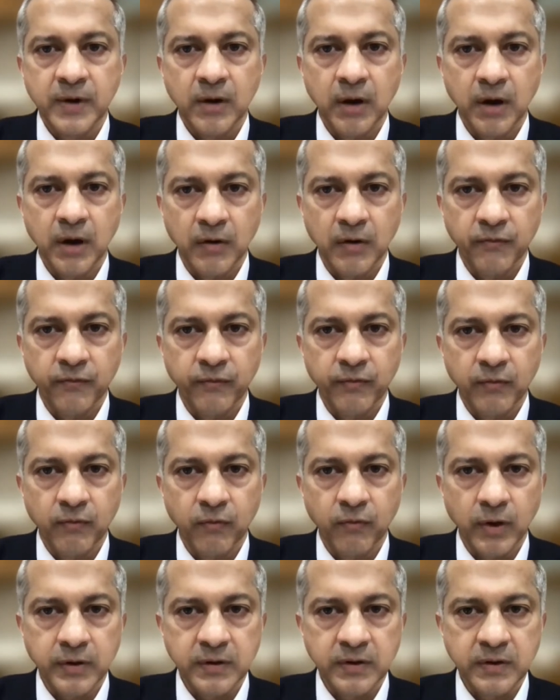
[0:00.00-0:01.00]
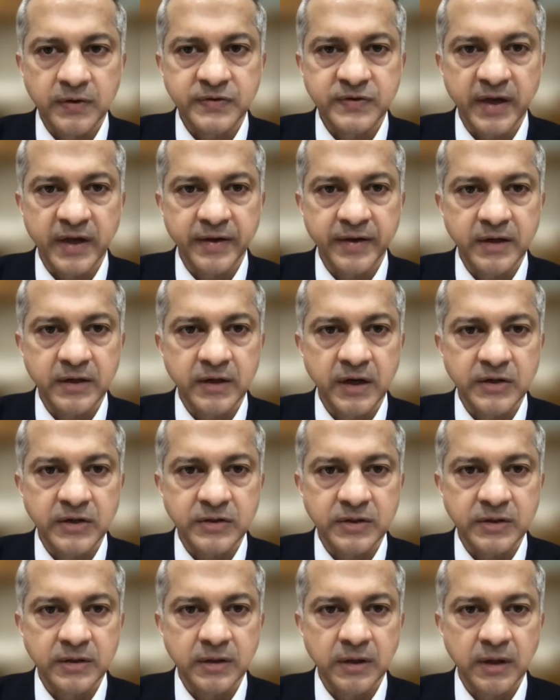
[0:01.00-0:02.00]
of water,
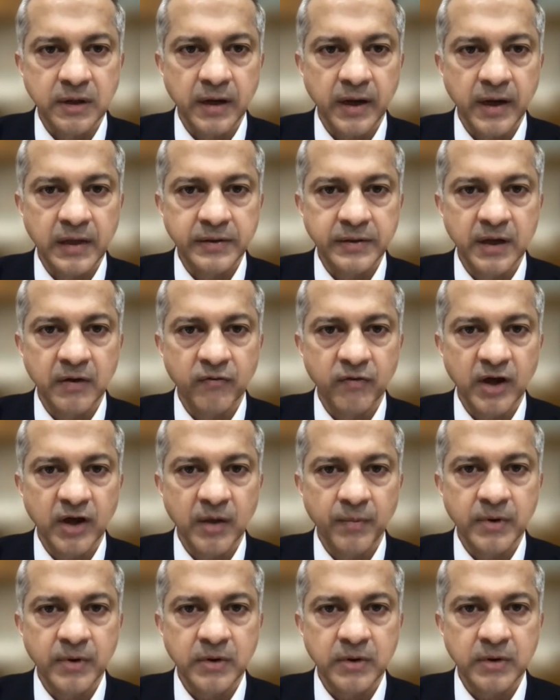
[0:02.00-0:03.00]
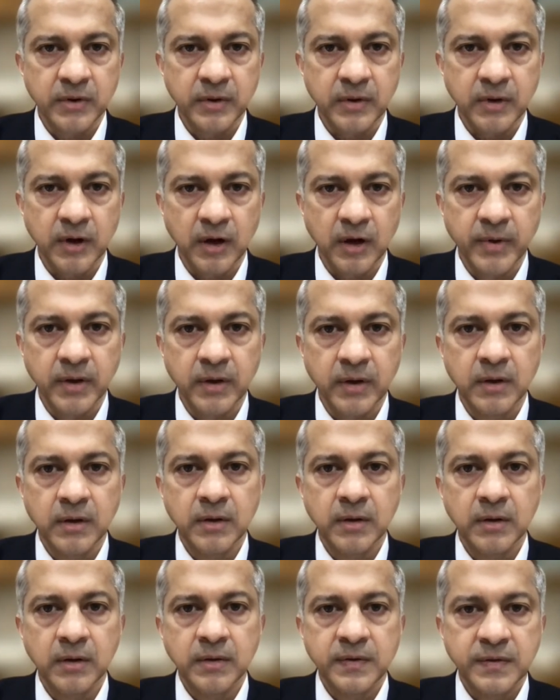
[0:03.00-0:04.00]
sanitation, a healthy environment to the common
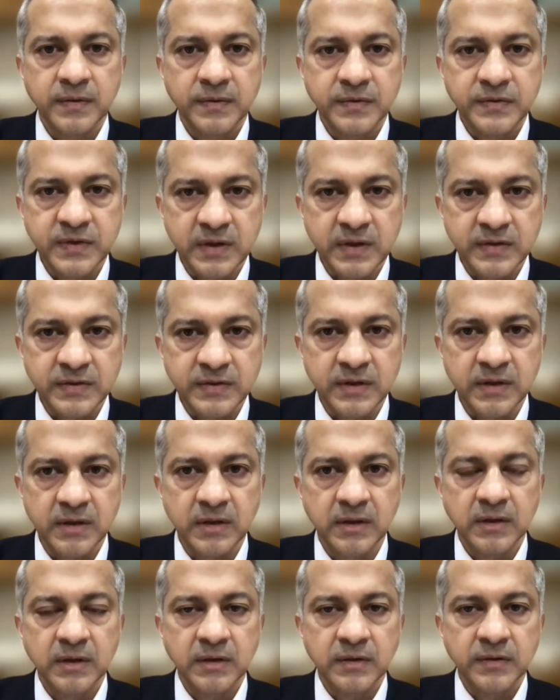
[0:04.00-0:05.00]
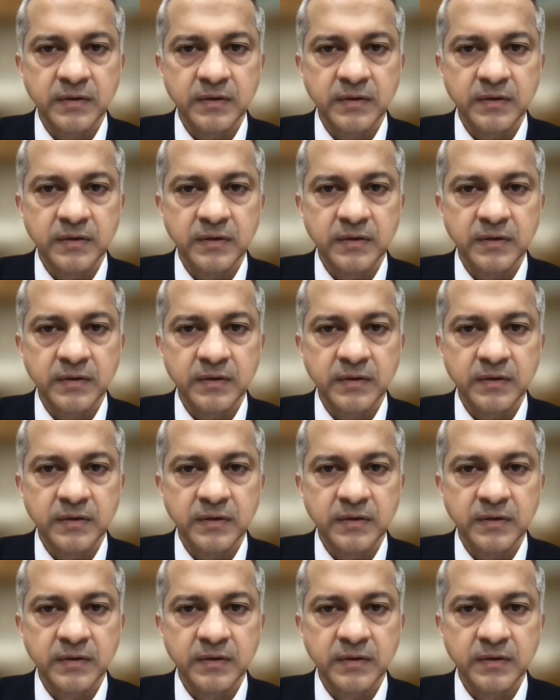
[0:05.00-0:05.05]
citizen.